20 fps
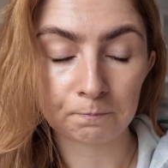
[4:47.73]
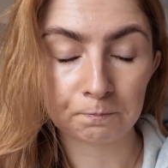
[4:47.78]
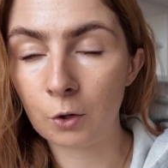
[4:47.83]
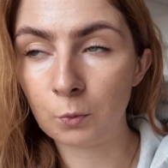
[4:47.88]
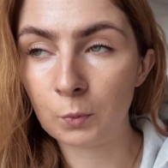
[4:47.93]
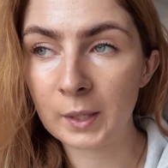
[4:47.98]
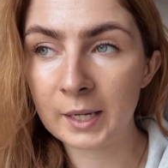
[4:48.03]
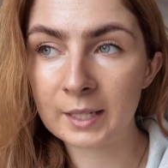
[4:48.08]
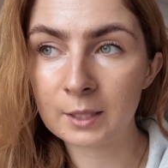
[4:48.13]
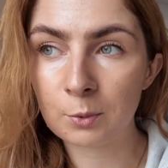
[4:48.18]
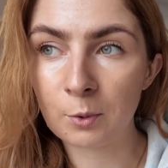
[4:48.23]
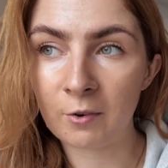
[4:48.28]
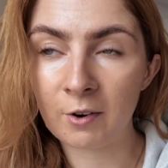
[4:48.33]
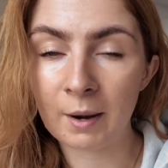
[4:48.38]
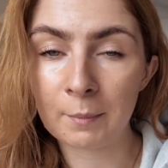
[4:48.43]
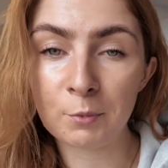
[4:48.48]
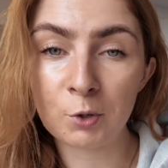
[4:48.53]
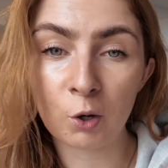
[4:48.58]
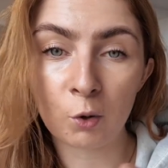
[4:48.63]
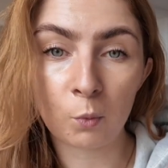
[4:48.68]
On weeks where
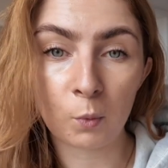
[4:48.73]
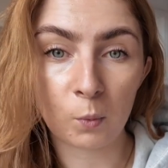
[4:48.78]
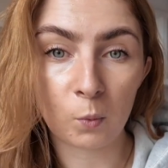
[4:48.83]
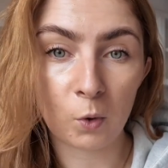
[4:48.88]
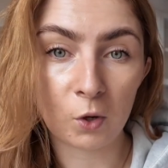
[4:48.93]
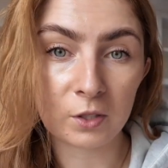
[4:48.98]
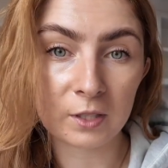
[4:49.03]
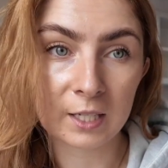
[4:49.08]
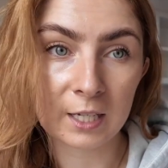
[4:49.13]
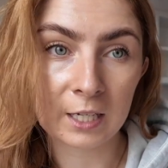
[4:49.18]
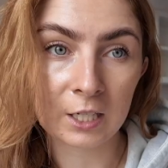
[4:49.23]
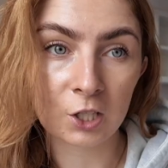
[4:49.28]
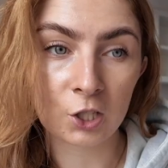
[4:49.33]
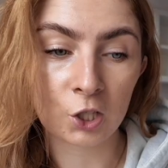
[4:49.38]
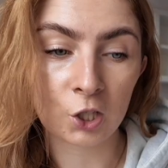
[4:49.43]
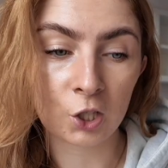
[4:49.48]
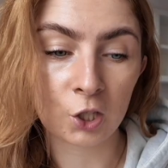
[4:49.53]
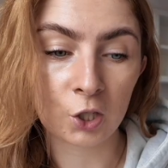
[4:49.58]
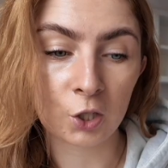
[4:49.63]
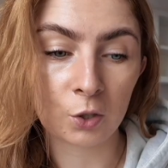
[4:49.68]
I'm not wanting
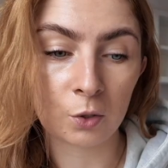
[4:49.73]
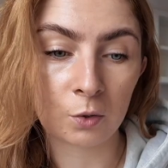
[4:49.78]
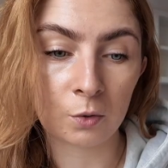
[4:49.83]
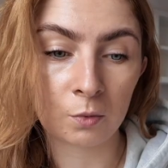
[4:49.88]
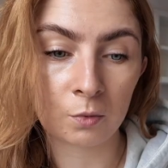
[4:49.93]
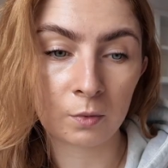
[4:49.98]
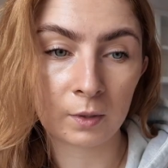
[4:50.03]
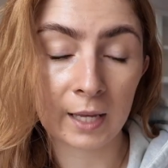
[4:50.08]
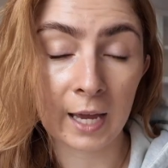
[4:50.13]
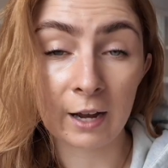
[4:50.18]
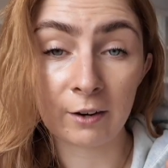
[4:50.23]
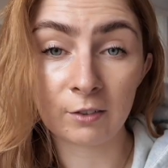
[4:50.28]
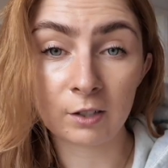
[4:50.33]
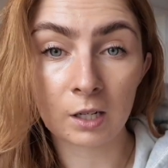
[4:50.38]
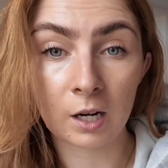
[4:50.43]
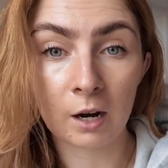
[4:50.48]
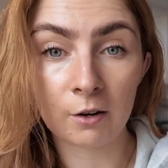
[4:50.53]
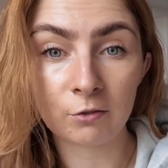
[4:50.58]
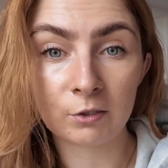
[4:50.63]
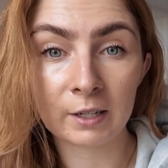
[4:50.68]
to get a
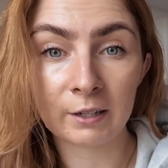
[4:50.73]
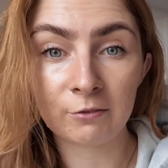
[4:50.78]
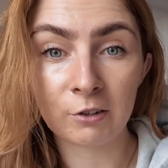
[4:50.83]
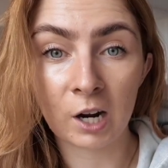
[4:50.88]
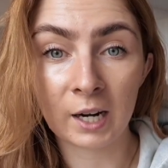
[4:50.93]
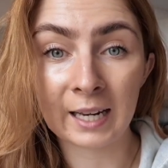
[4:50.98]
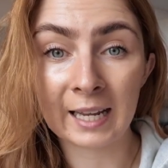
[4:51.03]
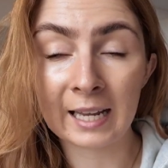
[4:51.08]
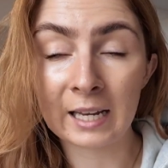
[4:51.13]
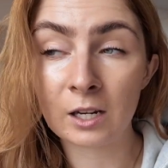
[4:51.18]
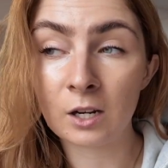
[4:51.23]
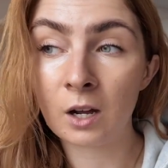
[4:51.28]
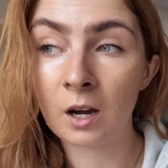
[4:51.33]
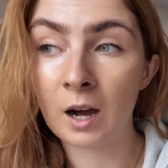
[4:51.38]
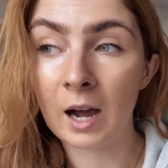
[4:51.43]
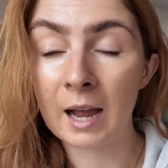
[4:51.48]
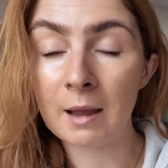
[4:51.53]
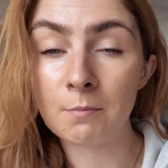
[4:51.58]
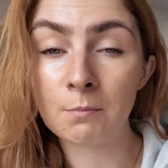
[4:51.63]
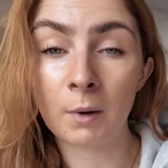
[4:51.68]
recovery run in,
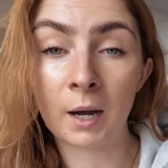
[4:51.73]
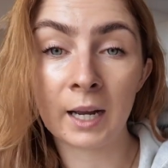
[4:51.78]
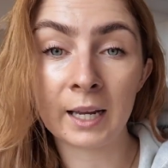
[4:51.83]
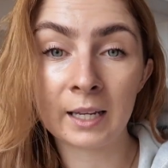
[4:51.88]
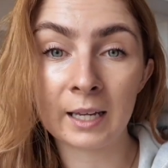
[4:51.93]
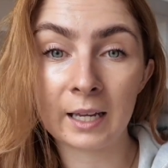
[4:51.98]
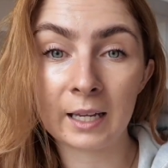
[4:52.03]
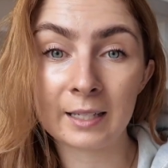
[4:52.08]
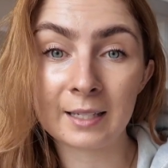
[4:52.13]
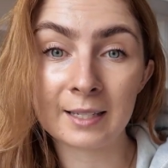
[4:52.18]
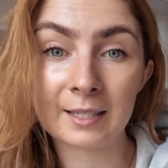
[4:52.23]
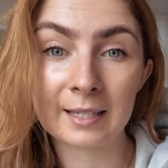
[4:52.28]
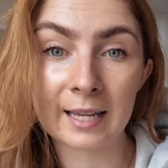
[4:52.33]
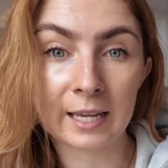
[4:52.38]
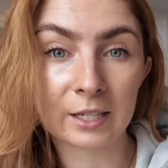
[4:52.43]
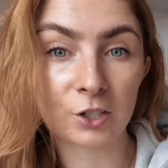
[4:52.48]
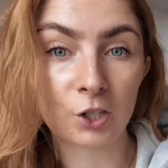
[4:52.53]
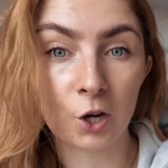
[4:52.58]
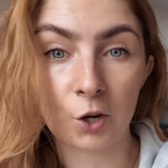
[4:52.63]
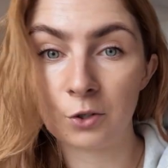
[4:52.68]
I might
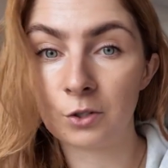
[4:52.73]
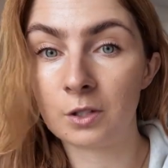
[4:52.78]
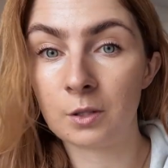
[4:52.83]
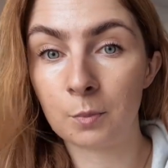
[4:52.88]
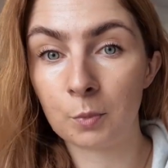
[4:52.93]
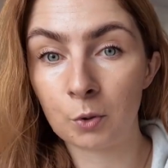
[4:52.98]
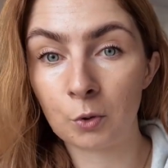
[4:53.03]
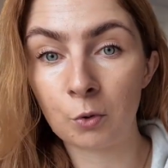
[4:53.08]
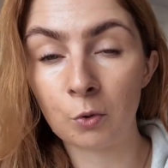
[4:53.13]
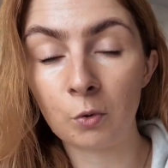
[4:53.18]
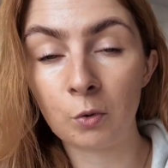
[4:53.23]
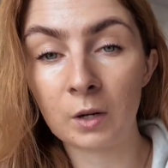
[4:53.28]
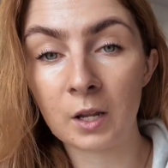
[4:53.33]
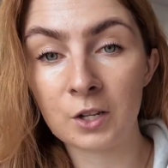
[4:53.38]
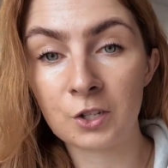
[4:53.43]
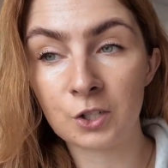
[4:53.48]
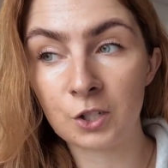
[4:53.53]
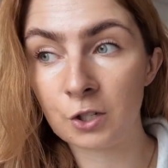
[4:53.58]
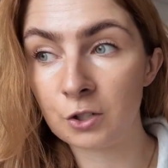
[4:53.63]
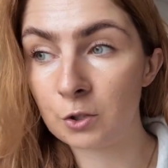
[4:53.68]
instead go to the pool
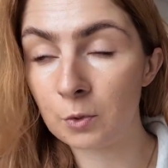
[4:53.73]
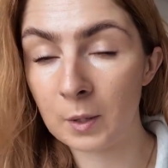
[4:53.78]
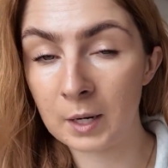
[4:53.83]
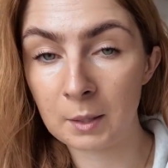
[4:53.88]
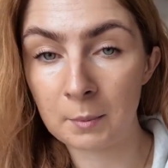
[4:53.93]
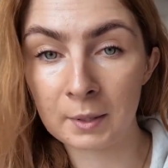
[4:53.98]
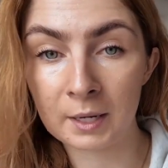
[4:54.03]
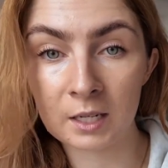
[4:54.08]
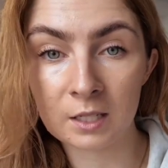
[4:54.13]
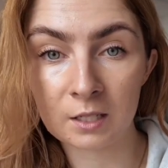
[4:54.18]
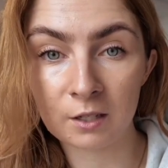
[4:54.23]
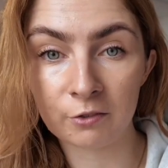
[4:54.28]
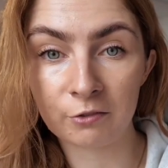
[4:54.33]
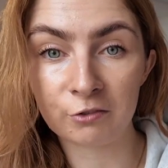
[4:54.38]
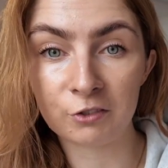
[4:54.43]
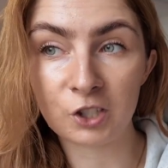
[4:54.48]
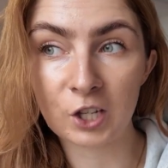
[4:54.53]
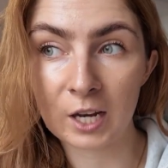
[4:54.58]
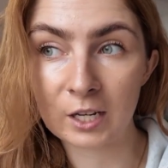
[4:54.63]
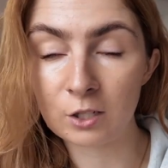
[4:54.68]
and do 20 minutes
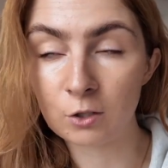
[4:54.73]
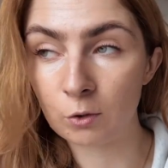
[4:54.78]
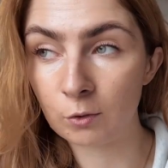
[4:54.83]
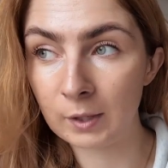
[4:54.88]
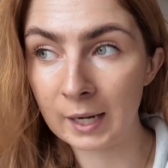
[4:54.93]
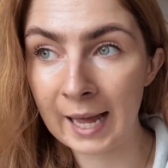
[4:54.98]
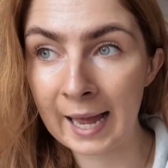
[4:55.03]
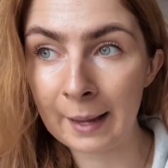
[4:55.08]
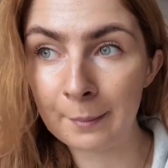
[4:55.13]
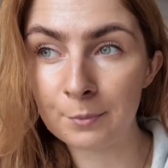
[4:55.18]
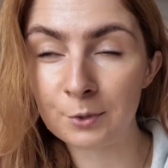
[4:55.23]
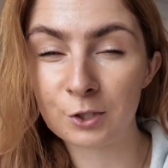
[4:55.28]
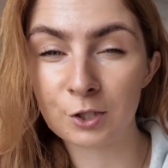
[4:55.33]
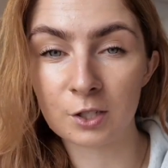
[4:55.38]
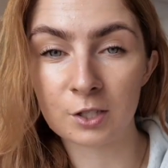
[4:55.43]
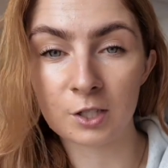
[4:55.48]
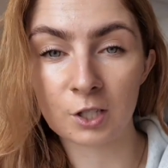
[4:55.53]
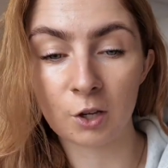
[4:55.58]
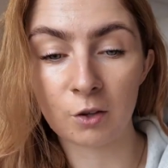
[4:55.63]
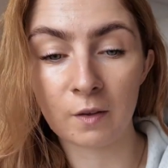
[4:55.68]
of gentle laps,
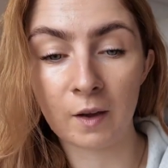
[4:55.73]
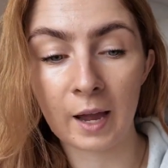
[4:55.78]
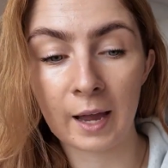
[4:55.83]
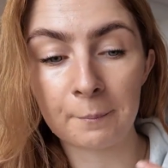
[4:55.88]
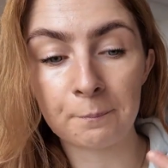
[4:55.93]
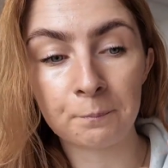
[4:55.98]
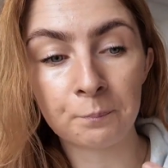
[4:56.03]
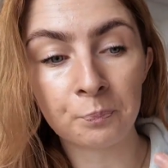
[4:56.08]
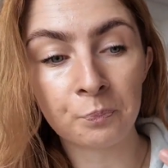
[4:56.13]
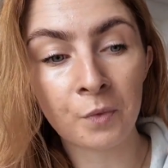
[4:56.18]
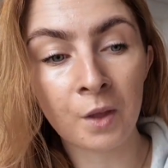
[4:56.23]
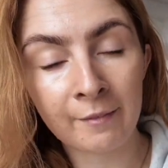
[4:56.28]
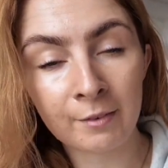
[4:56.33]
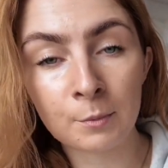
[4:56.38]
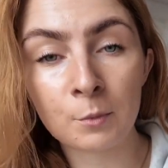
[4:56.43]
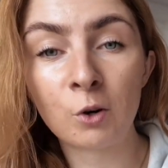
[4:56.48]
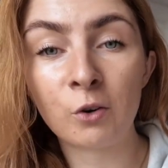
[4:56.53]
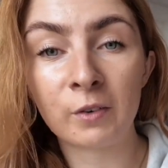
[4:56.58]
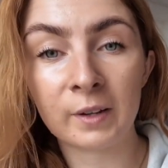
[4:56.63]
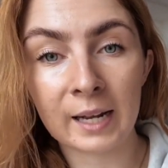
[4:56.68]
just so that I'm
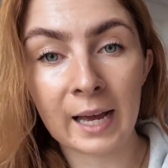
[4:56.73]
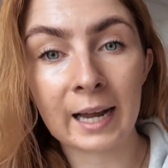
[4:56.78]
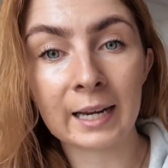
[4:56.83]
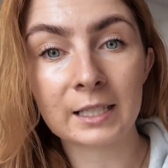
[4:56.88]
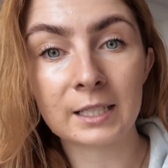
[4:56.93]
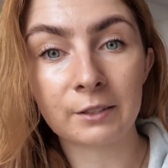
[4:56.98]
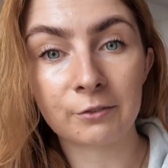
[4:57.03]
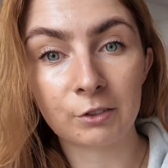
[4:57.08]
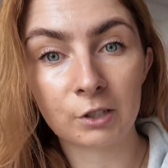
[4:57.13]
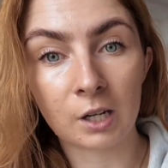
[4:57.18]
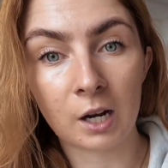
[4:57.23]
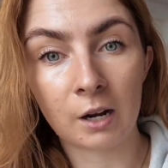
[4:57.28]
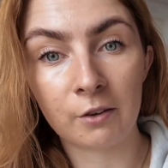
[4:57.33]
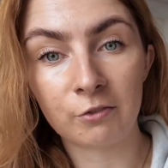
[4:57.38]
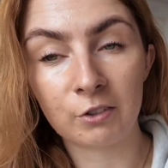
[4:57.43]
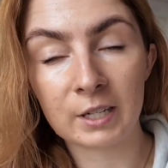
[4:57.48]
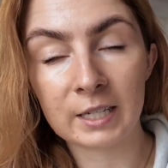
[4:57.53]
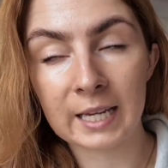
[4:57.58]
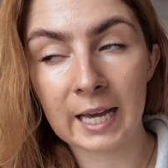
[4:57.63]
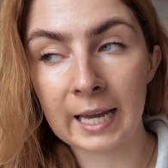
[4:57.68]
having more of an active
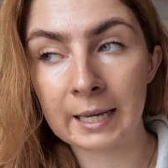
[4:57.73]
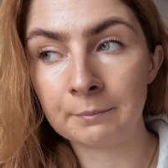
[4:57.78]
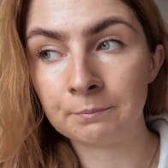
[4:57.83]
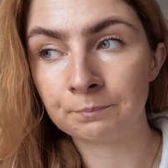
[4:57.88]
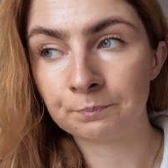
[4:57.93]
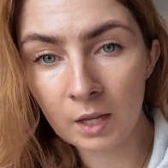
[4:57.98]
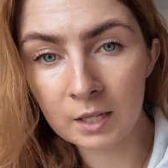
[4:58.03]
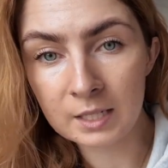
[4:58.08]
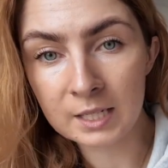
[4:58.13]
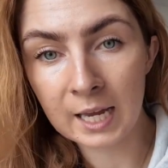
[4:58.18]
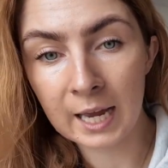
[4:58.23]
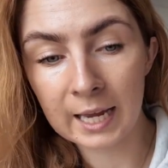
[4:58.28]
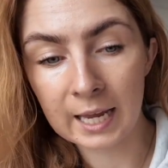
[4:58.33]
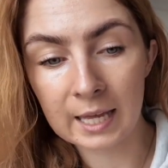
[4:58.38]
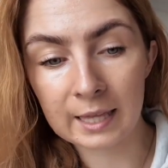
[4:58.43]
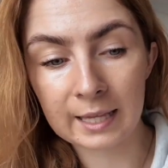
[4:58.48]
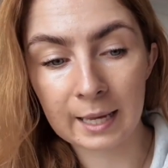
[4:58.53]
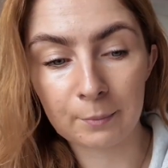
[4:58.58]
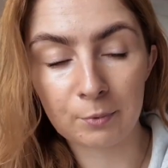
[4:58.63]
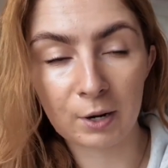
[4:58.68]
recovery day and
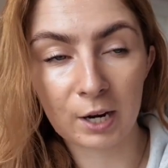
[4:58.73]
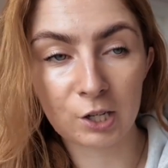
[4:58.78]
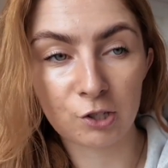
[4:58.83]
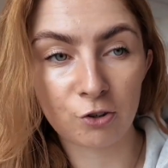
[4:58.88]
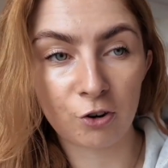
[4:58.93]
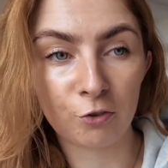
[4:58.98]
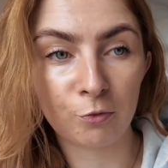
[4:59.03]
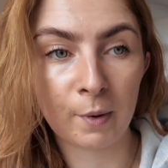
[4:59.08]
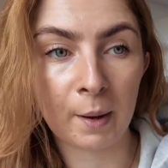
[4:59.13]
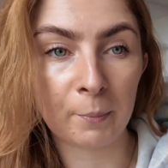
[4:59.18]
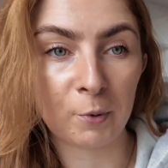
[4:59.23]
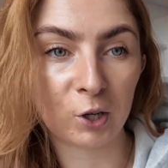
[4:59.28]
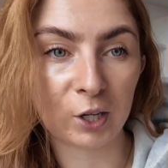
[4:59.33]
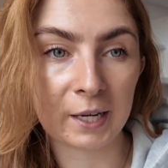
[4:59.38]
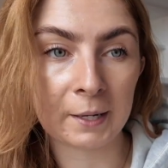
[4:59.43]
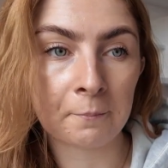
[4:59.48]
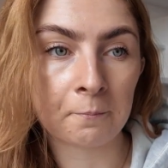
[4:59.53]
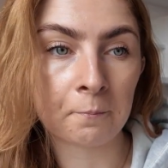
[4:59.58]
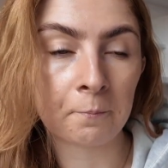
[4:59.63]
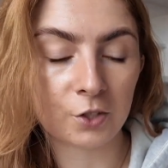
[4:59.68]
taking that pressure off my
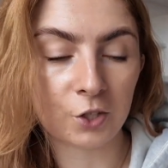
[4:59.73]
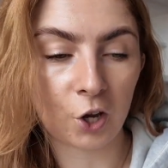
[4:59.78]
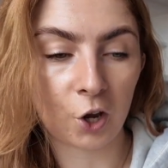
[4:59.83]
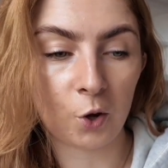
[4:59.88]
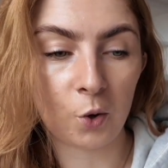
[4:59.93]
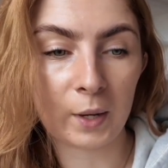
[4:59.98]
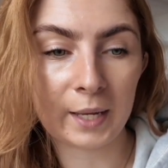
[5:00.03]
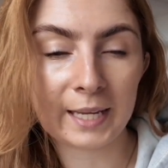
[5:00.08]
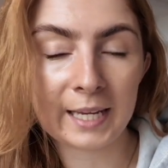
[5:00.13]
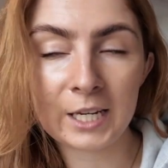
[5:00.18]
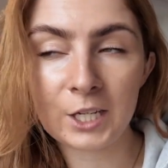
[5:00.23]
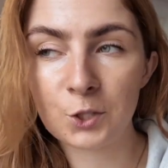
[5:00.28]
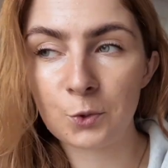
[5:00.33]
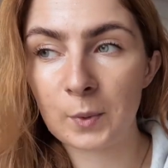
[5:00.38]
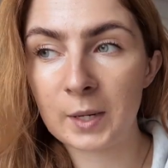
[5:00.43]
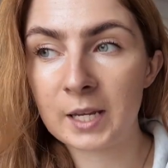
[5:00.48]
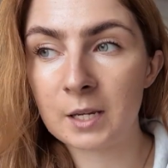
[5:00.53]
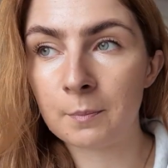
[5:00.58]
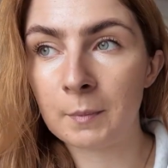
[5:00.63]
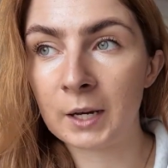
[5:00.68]
body. So each
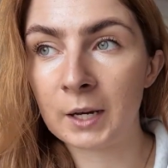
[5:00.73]
week